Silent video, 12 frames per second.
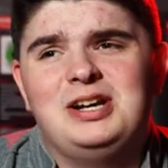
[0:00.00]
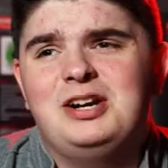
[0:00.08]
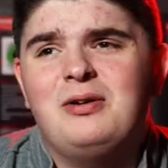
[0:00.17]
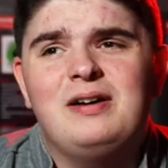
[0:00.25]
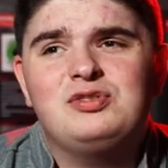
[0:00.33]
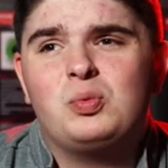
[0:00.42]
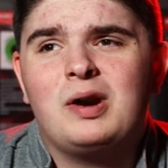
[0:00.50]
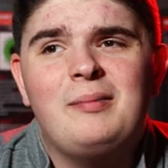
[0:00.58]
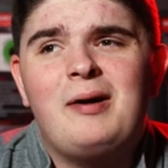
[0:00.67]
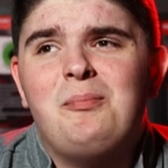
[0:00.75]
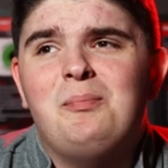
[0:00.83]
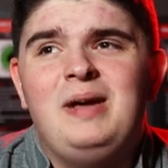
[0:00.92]
and you don't have to worry
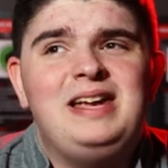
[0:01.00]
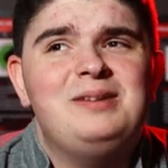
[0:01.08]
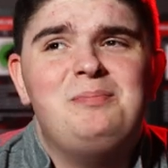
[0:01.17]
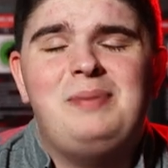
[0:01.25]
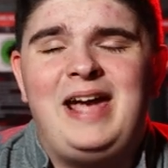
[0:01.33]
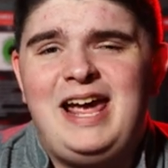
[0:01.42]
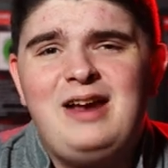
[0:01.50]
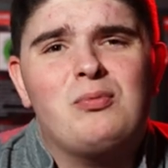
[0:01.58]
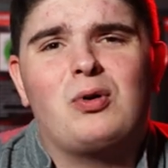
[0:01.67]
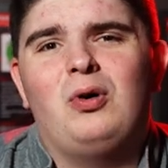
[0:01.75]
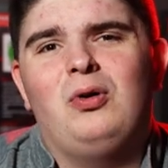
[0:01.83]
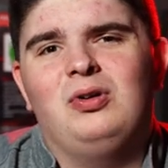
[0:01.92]
about making
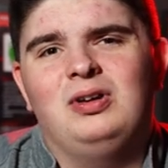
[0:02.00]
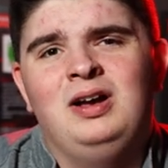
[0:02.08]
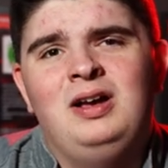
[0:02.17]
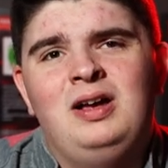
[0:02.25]
payroll